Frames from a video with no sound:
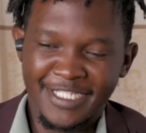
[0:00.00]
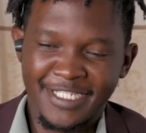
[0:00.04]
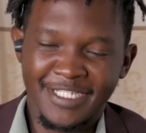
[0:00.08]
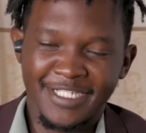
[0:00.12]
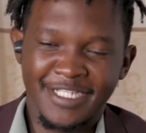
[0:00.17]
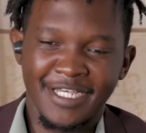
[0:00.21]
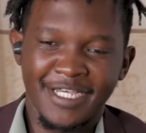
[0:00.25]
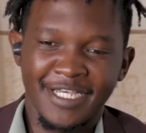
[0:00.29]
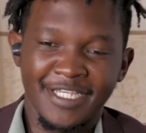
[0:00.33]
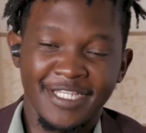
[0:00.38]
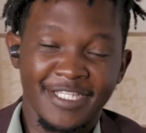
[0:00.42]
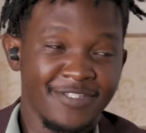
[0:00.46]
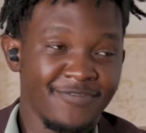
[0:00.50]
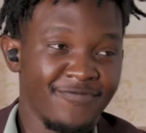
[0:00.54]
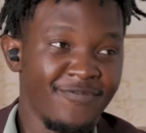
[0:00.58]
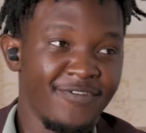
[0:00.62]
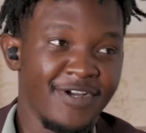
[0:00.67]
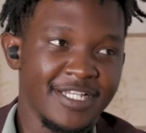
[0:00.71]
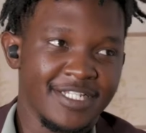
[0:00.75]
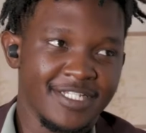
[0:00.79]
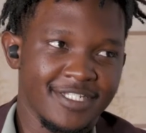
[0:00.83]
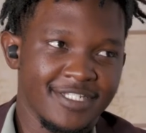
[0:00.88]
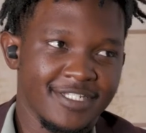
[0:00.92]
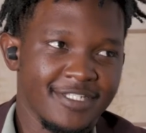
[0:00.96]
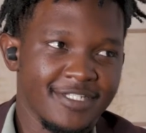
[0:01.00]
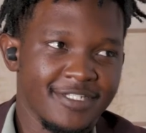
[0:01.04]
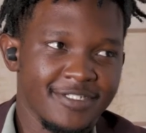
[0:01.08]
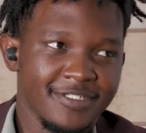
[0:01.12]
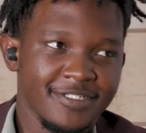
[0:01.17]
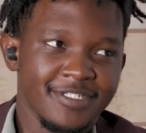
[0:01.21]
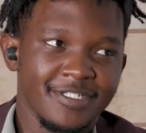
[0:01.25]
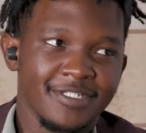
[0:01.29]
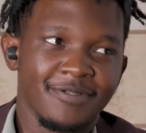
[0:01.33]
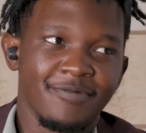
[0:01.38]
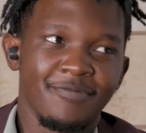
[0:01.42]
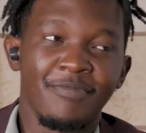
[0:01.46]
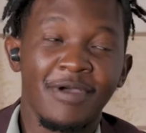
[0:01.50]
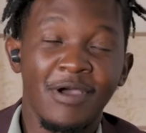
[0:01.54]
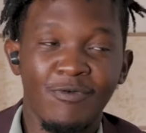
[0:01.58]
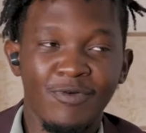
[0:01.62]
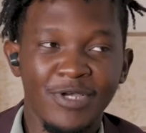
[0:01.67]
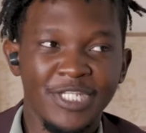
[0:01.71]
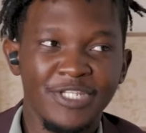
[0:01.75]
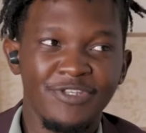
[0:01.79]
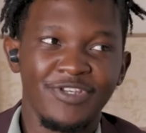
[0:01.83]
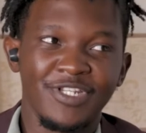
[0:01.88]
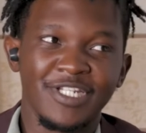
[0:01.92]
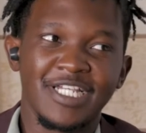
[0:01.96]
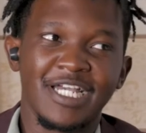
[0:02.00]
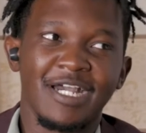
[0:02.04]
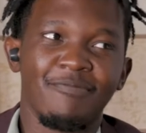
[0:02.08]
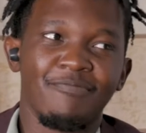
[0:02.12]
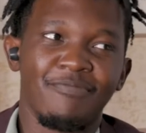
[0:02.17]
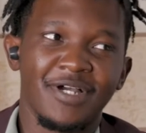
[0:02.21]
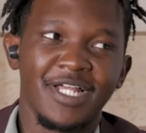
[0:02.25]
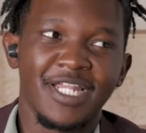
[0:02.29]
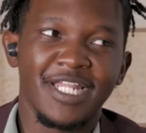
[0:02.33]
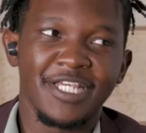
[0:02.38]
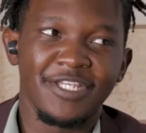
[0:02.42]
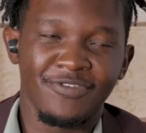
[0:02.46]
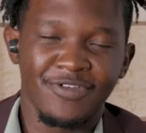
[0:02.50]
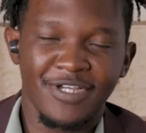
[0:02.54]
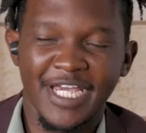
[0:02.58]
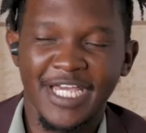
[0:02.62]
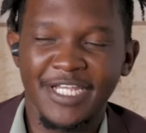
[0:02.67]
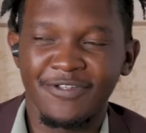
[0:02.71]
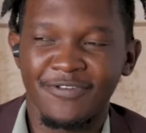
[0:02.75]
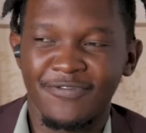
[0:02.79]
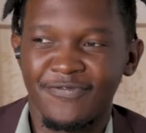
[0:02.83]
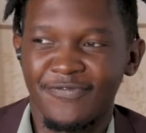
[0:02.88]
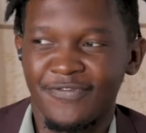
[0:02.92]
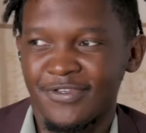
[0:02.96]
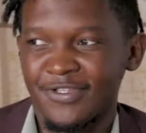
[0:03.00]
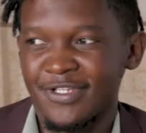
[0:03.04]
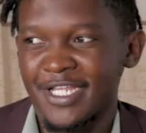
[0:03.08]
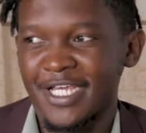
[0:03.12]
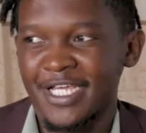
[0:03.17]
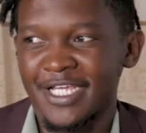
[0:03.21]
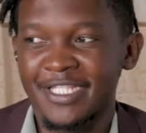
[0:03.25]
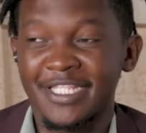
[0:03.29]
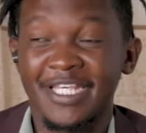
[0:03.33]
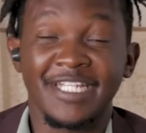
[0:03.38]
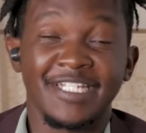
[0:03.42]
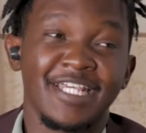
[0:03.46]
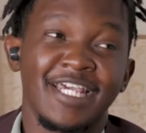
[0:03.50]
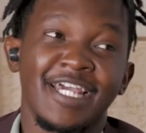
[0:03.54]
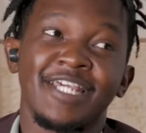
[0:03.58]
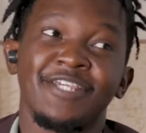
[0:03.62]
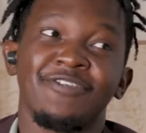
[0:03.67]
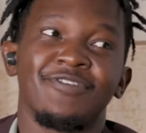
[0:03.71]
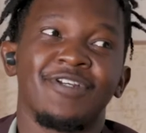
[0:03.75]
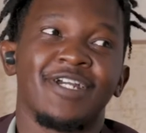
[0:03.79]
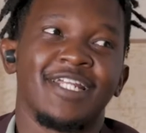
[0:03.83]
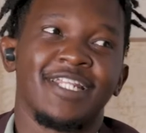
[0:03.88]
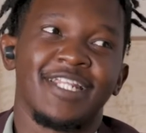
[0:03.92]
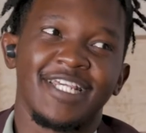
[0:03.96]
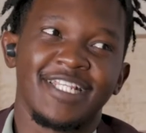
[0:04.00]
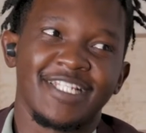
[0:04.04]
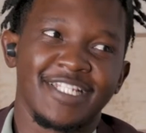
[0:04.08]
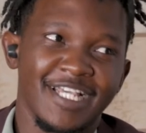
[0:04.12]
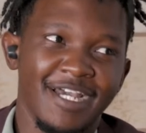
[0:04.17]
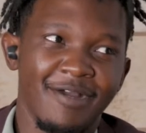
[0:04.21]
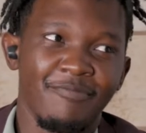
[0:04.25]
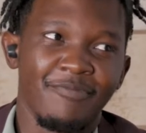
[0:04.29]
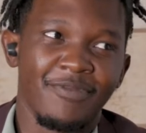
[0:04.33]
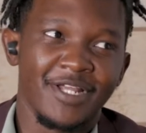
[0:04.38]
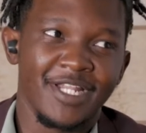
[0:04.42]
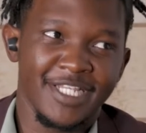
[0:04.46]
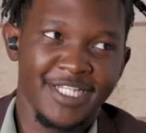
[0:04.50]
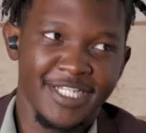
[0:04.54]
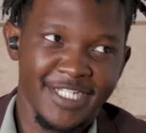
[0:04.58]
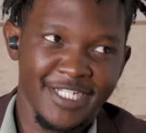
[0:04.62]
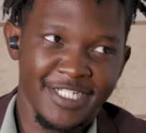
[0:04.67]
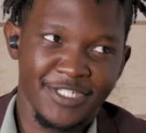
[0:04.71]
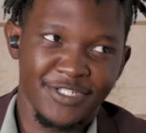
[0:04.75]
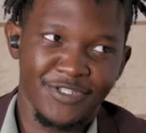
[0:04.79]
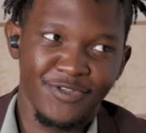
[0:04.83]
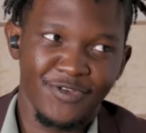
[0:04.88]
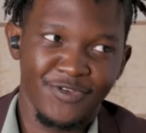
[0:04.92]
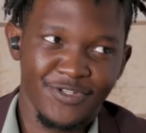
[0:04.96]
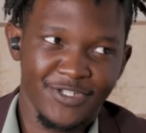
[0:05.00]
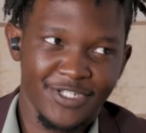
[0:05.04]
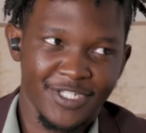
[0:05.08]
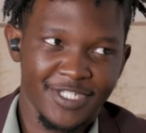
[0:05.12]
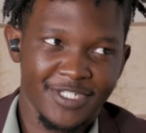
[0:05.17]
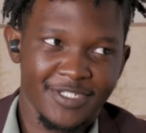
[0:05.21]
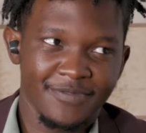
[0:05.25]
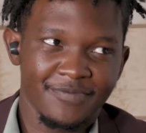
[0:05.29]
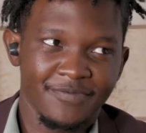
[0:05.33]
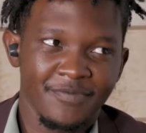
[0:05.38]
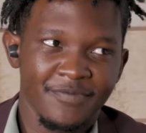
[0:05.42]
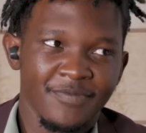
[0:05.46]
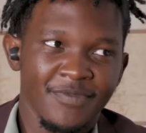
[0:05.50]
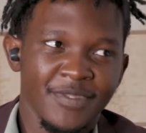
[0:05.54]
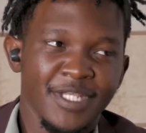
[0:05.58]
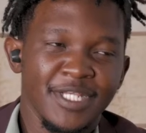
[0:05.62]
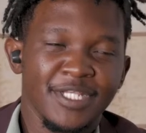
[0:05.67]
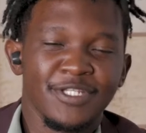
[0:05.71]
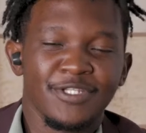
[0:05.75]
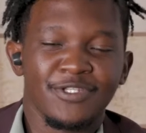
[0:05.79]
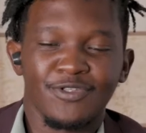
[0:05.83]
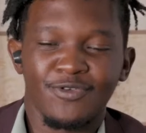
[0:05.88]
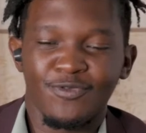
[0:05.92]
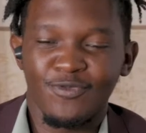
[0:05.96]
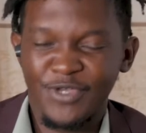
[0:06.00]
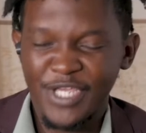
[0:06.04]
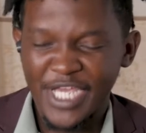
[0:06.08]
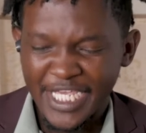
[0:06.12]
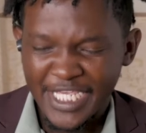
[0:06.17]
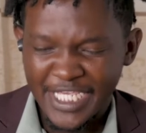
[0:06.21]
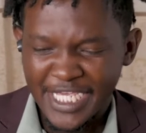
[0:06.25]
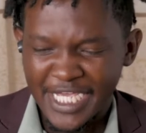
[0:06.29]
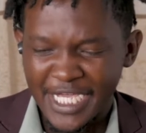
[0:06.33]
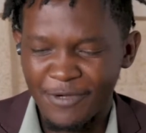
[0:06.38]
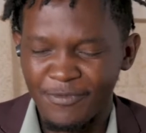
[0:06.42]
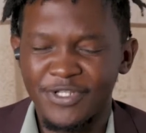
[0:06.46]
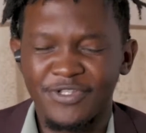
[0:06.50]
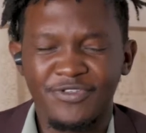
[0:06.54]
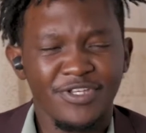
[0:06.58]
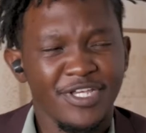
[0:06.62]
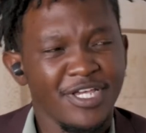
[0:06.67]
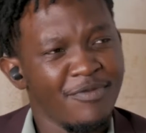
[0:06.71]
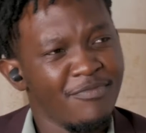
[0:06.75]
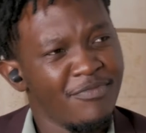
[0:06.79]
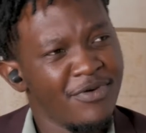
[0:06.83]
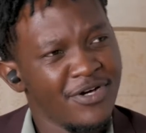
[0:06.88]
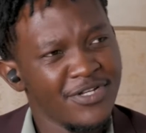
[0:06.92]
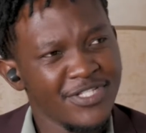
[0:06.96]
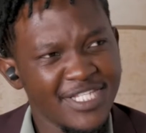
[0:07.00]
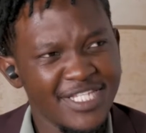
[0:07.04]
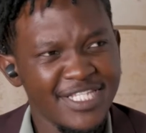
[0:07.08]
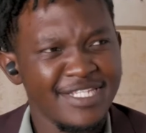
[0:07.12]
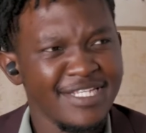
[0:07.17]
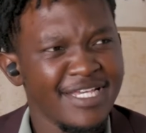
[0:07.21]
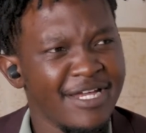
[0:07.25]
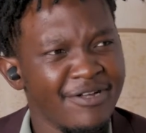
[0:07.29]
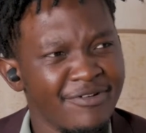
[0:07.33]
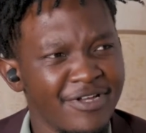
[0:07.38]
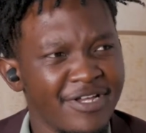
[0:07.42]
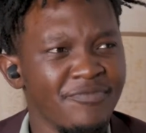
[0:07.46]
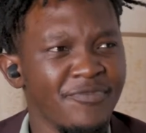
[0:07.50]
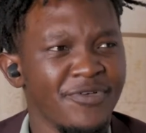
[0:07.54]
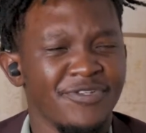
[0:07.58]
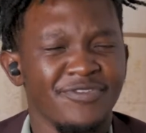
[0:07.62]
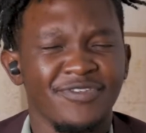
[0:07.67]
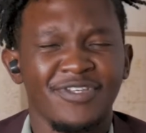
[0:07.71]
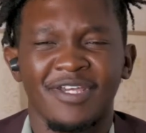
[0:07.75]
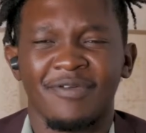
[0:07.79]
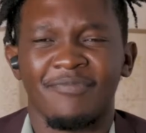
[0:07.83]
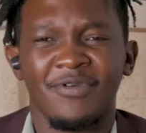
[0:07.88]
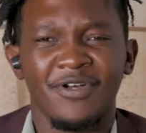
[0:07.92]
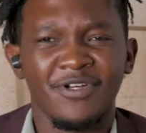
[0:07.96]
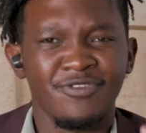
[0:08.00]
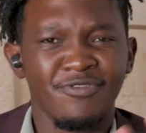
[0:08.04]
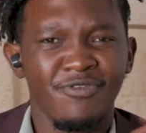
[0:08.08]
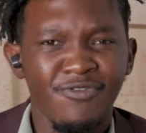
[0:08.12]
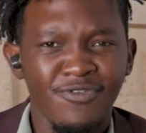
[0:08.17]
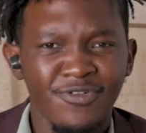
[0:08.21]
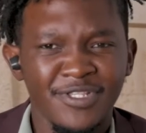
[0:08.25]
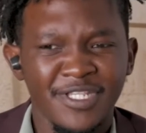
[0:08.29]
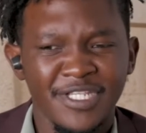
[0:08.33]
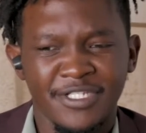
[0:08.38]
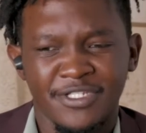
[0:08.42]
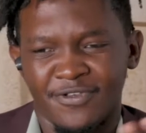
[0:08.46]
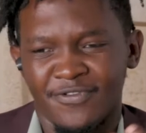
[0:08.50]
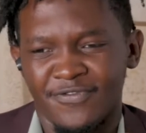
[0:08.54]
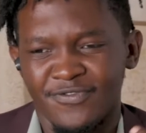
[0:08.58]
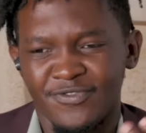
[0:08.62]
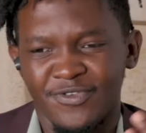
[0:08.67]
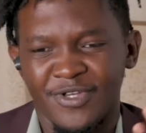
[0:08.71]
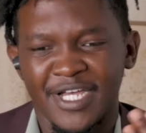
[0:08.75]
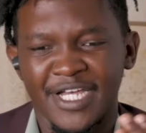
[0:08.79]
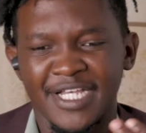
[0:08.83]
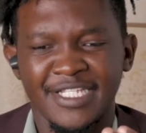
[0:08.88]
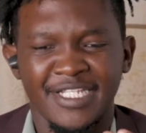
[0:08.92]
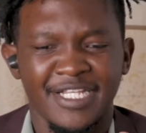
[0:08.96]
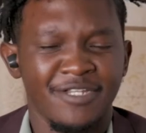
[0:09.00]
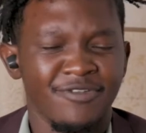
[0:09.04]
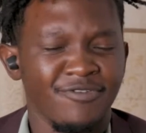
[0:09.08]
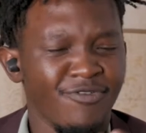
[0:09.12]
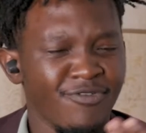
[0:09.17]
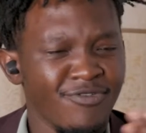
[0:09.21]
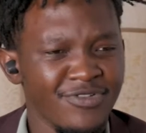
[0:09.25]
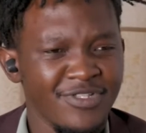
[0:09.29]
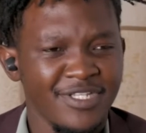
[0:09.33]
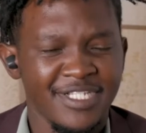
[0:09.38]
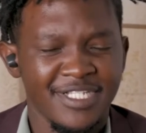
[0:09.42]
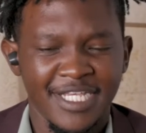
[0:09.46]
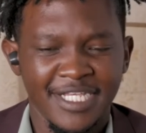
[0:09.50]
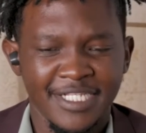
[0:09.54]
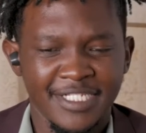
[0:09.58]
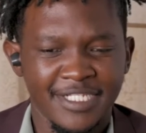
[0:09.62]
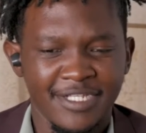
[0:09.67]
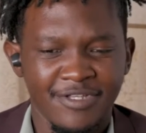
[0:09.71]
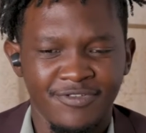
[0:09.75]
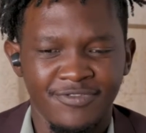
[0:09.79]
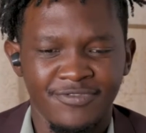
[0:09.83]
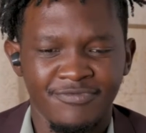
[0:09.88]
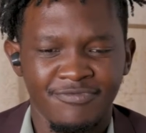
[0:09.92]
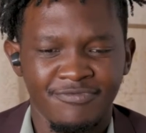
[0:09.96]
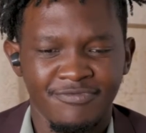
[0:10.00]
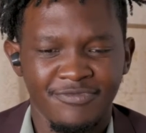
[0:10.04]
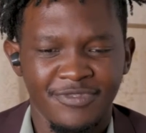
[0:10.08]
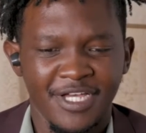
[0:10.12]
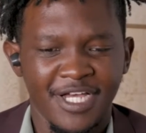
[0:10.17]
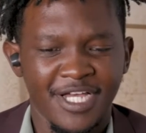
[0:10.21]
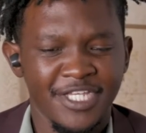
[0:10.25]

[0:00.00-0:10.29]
is, it's vast. But when you're in Kampala, you kind of feel like the entire Uganda is Kampala, yet it's not. So we are here, we're talking about CRM, we're talking about all these softwares and all these Excel,